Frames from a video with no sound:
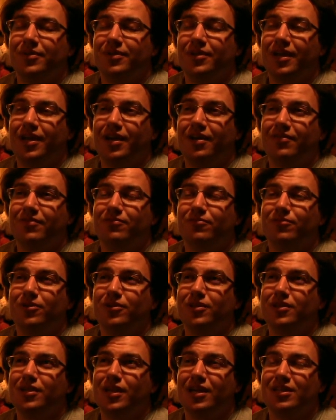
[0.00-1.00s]
have
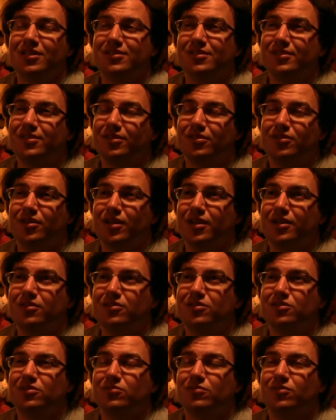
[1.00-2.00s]
really nice clear
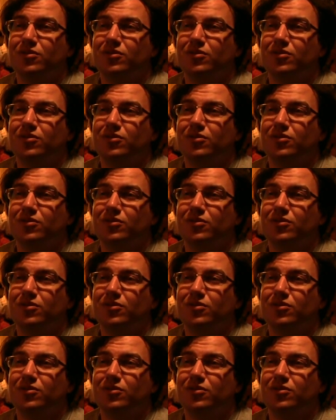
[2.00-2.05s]
nights